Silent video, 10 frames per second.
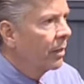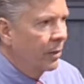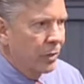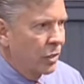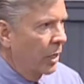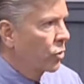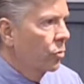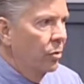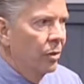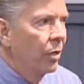
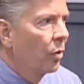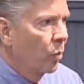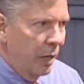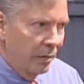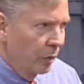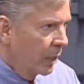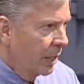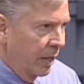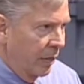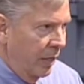heterosexual way of
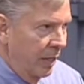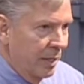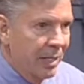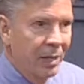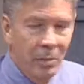looking at things,